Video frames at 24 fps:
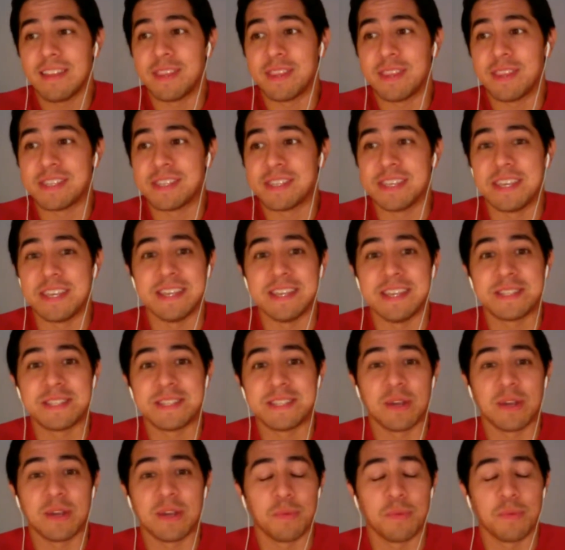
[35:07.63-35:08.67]
it's against
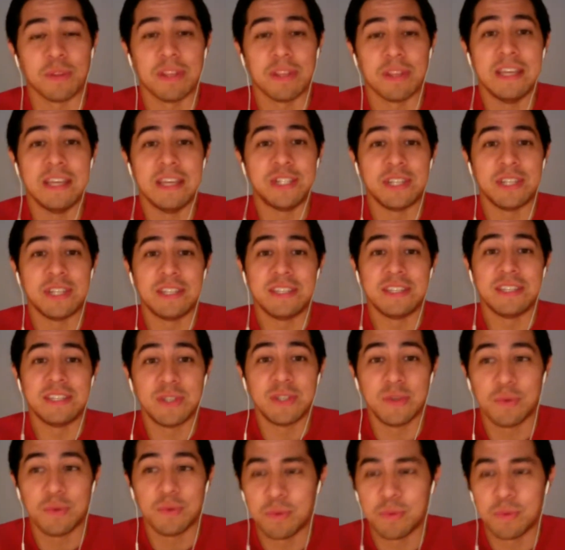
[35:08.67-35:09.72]
their religion
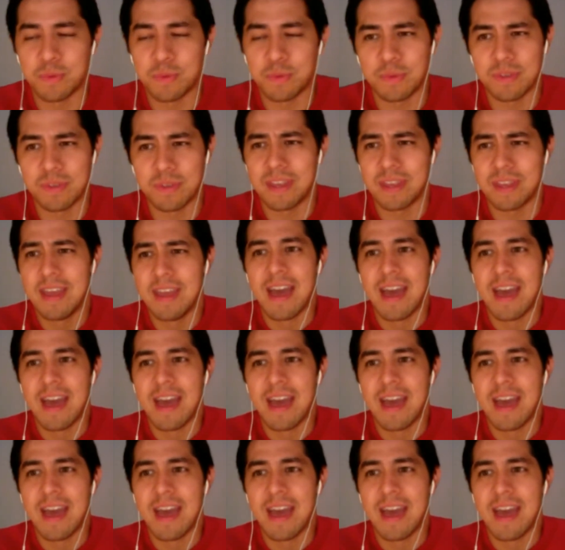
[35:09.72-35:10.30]
to.